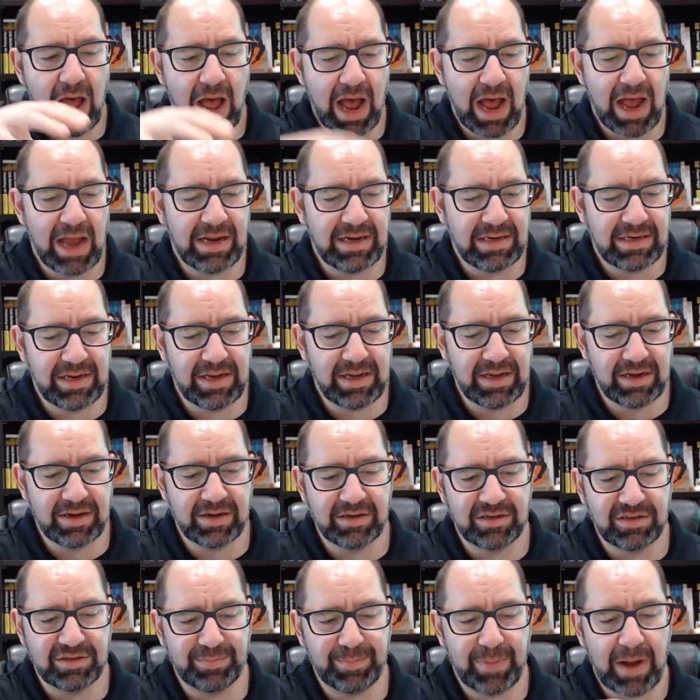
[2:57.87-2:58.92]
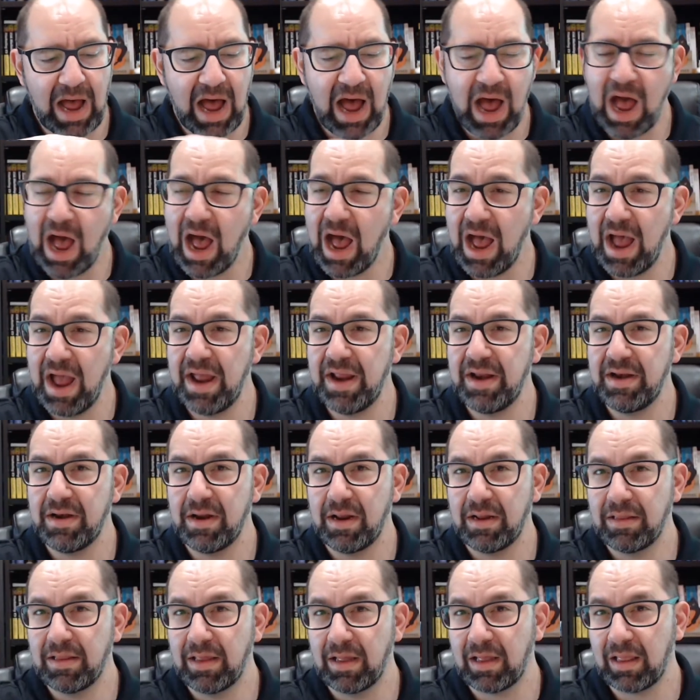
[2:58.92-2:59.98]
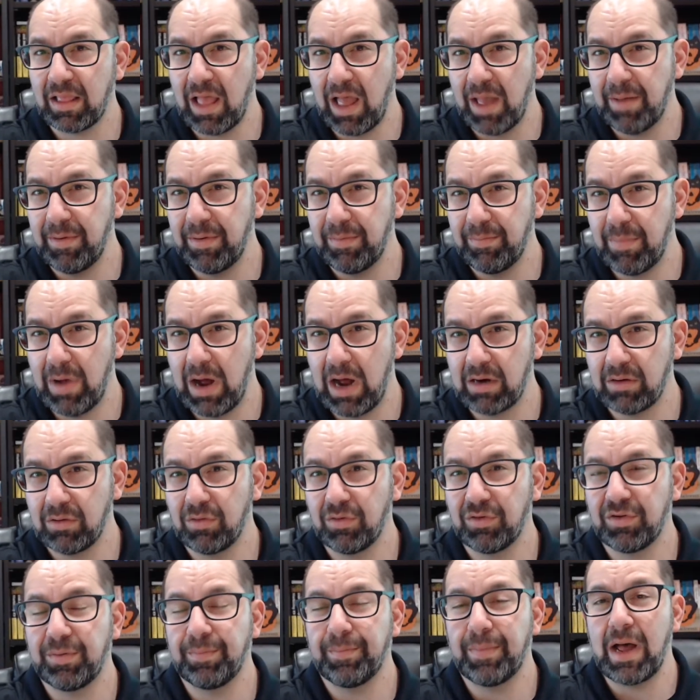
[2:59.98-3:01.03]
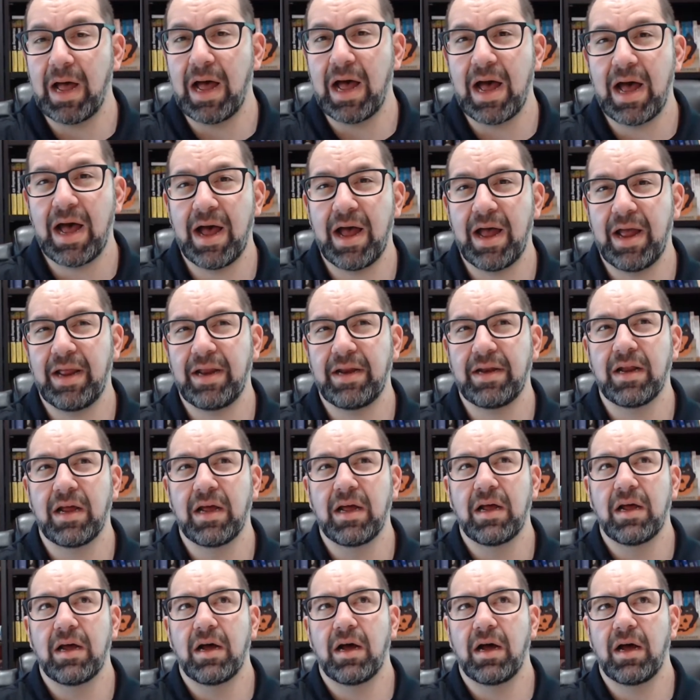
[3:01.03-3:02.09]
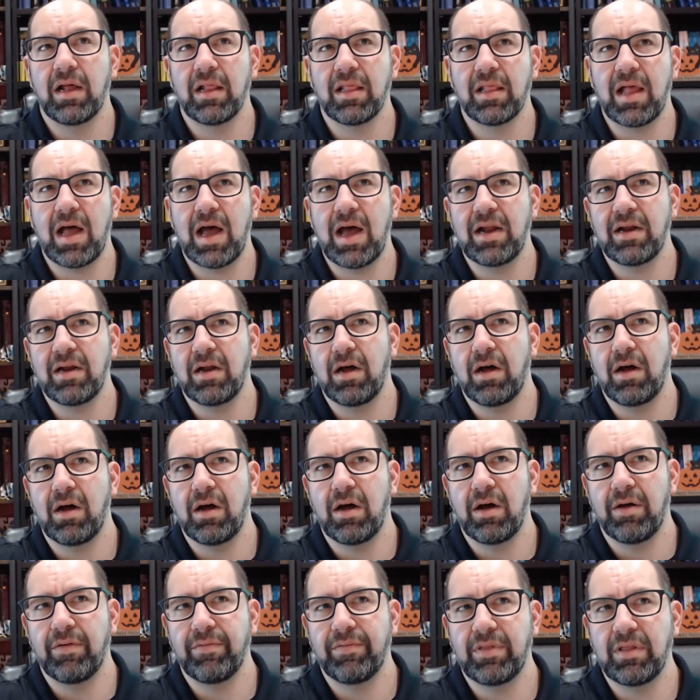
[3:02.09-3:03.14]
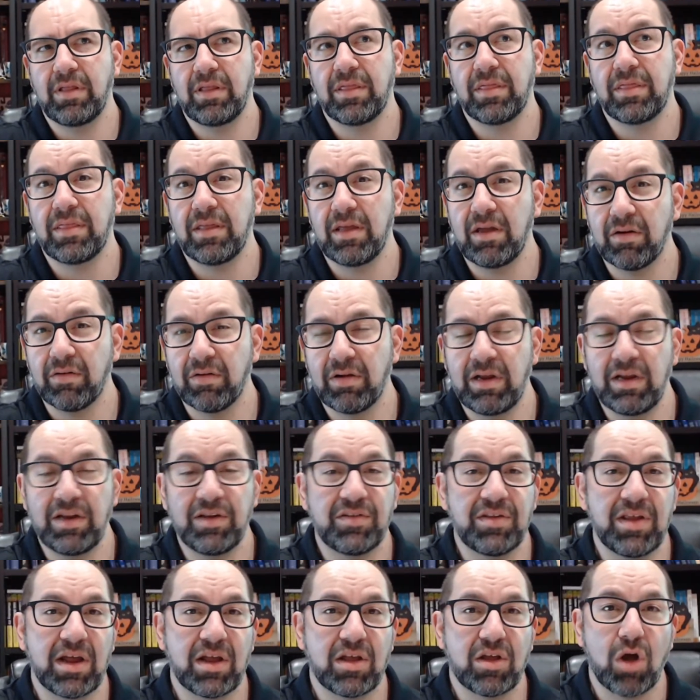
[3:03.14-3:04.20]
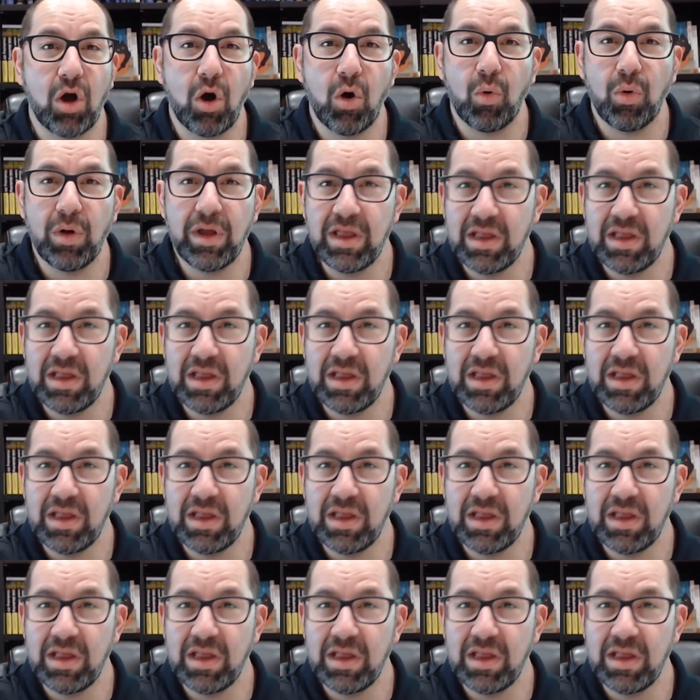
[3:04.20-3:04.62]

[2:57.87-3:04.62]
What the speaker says: ideas behind the climate models and behind a lot of the theories that go